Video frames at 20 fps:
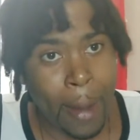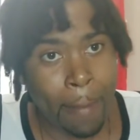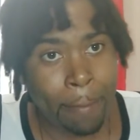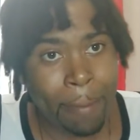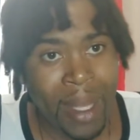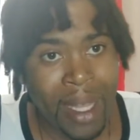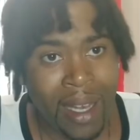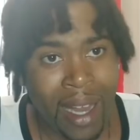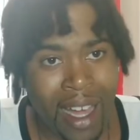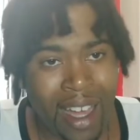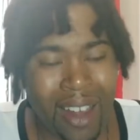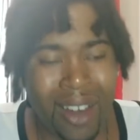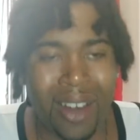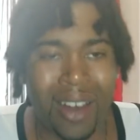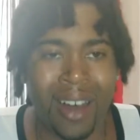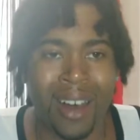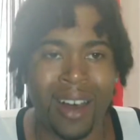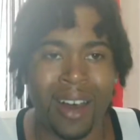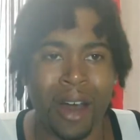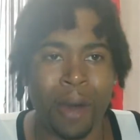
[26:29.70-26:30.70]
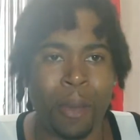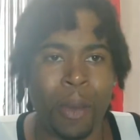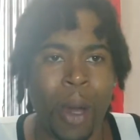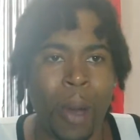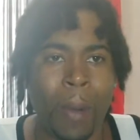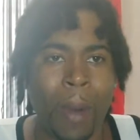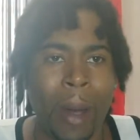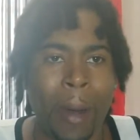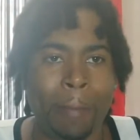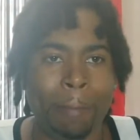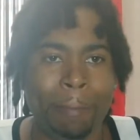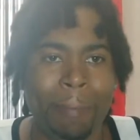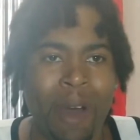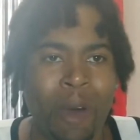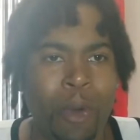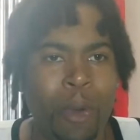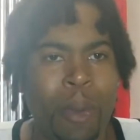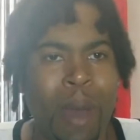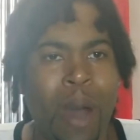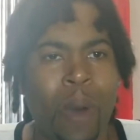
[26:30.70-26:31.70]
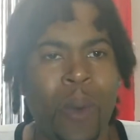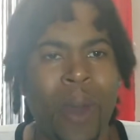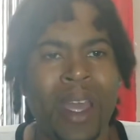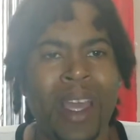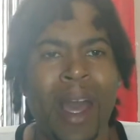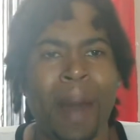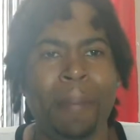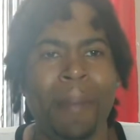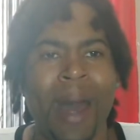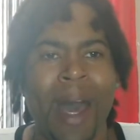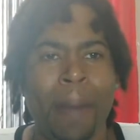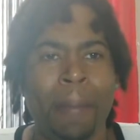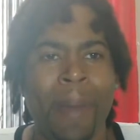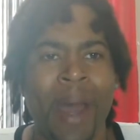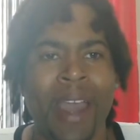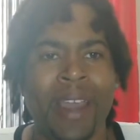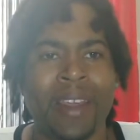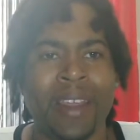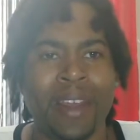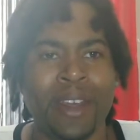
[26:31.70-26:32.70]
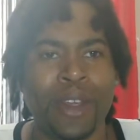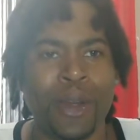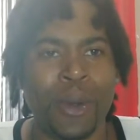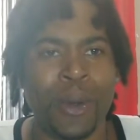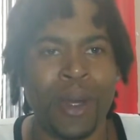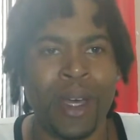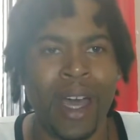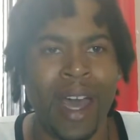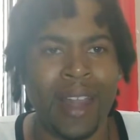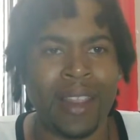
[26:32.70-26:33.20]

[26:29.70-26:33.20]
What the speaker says: Be like, I'm on my way. I might can do it.